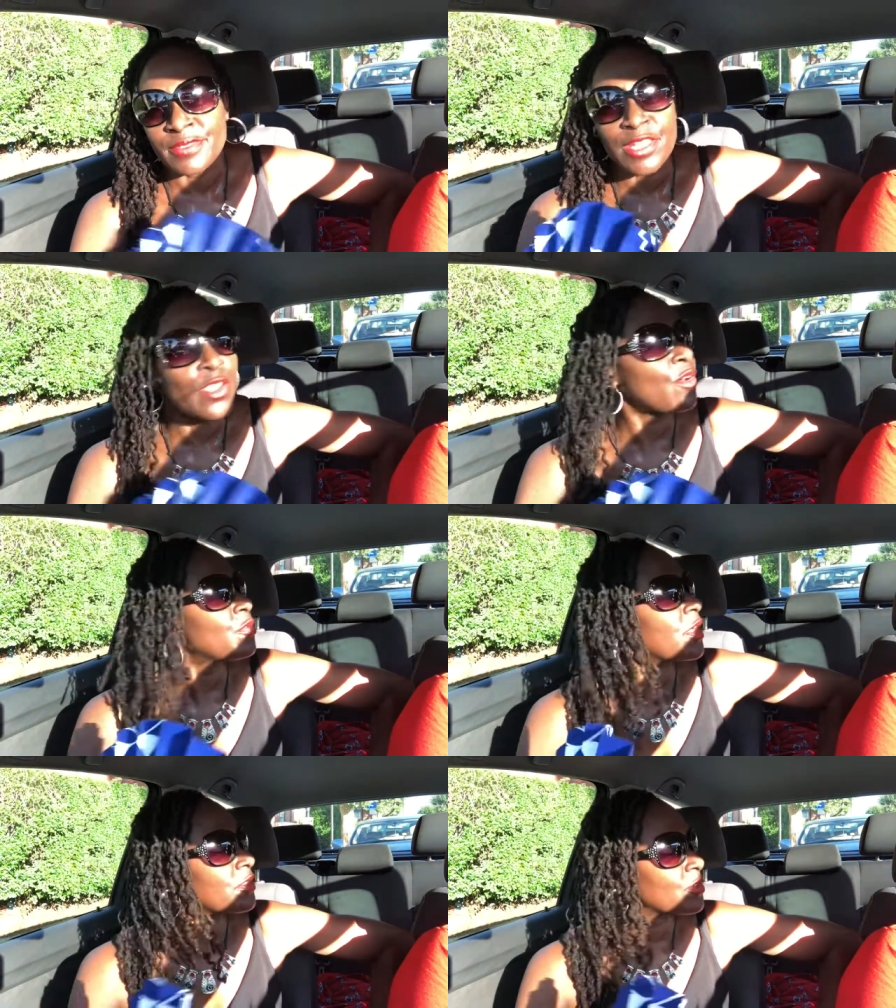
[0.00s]
Can you go
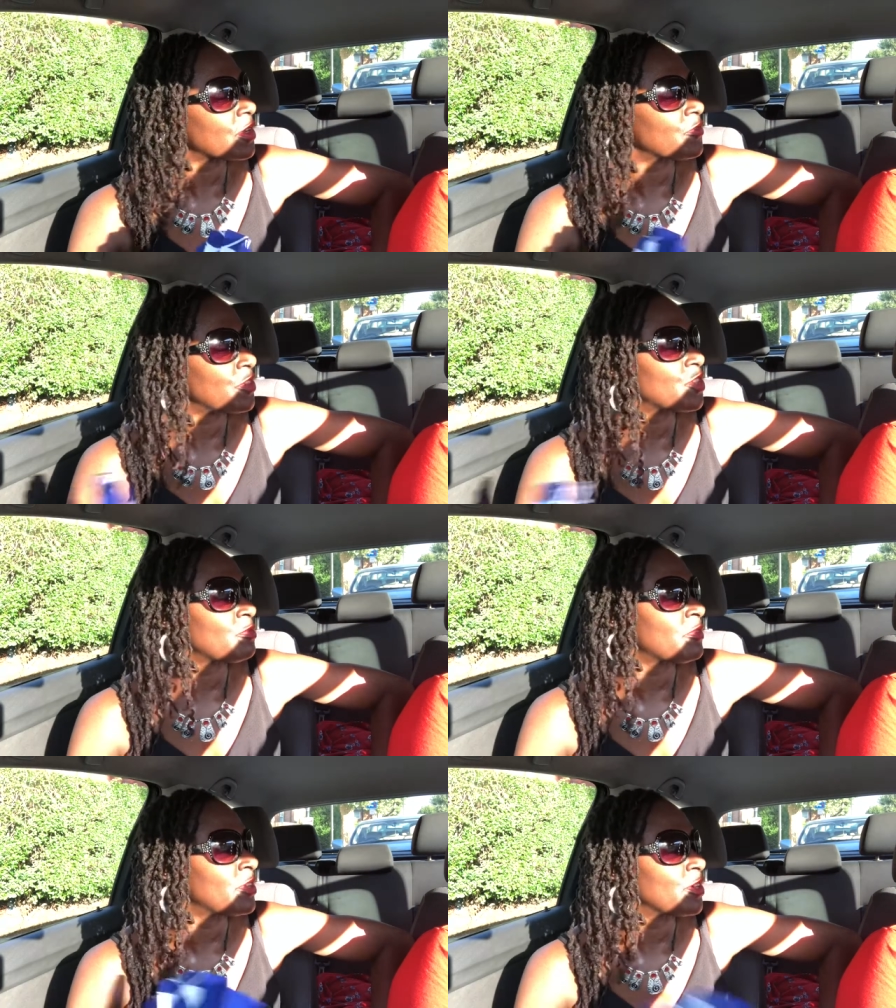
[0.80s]
then, so I can finish
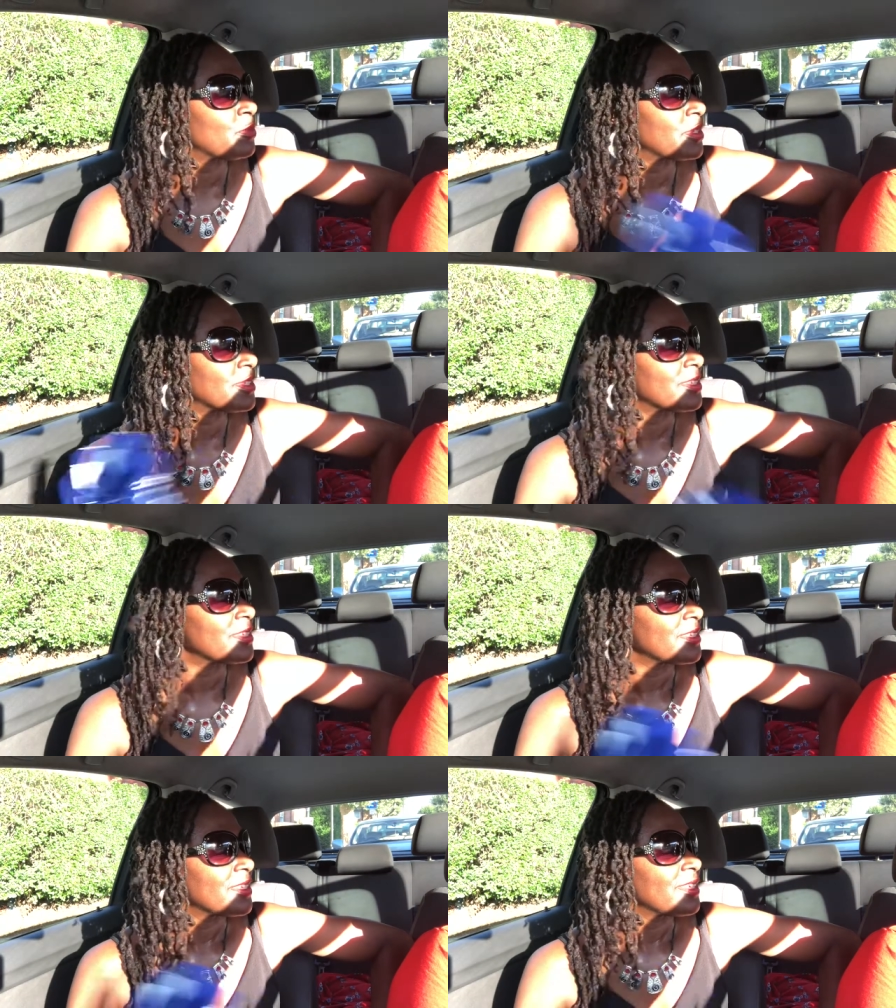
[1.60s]
off my video. You've
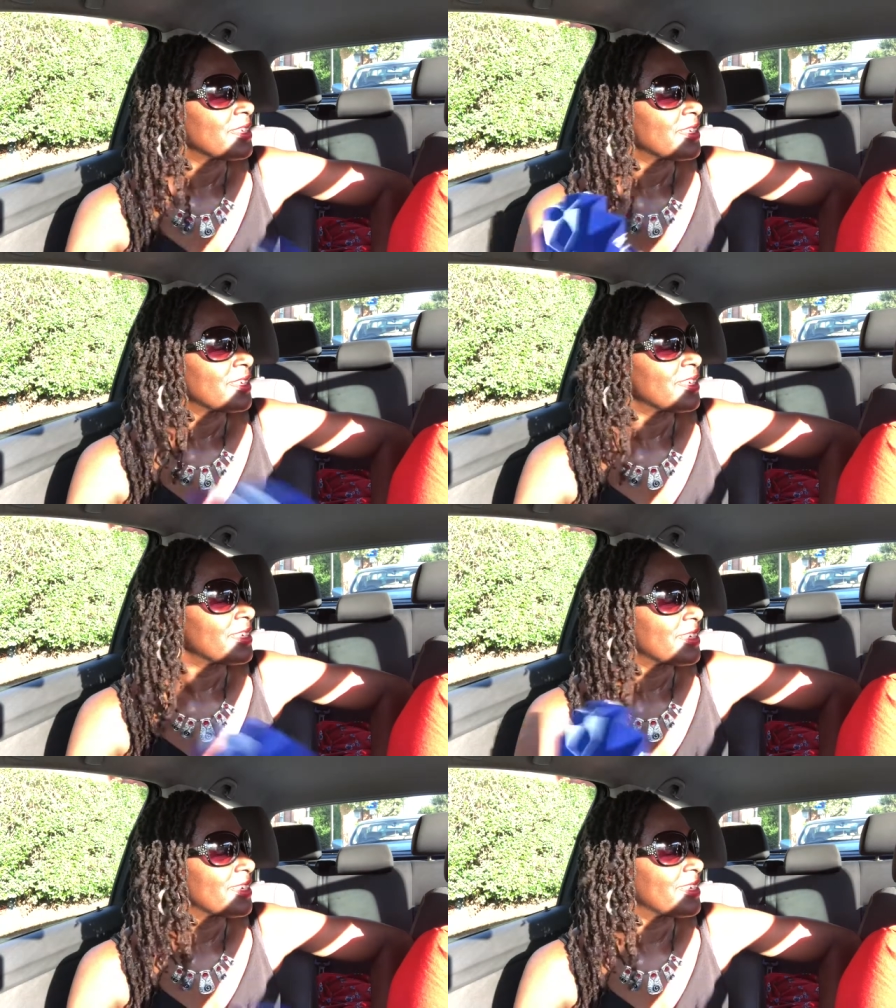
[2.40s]
already done
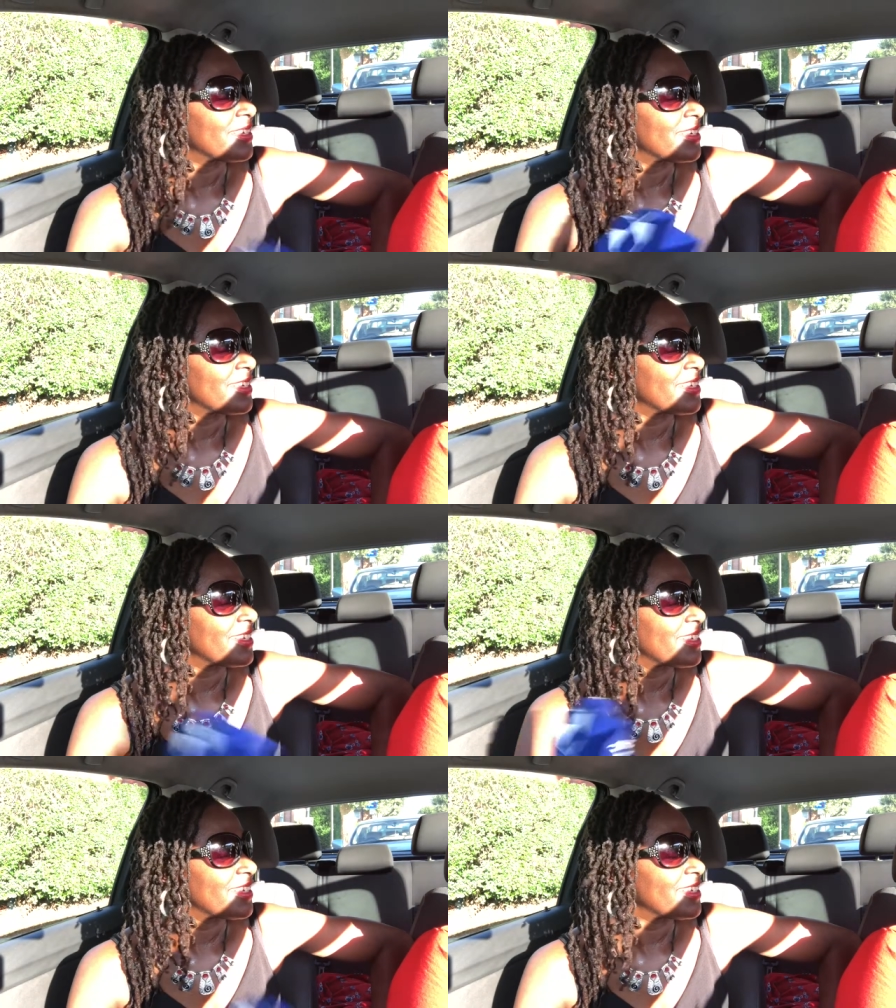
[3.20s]
the... You've already done
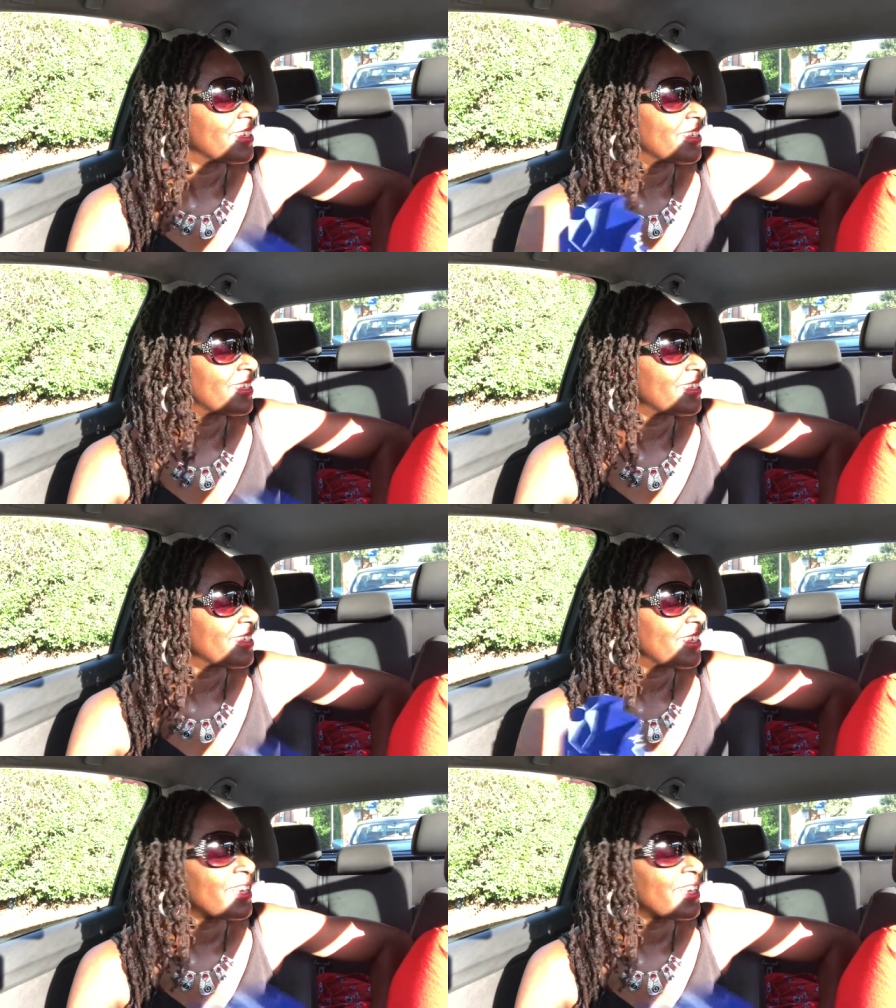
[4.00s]
this. Huh? You've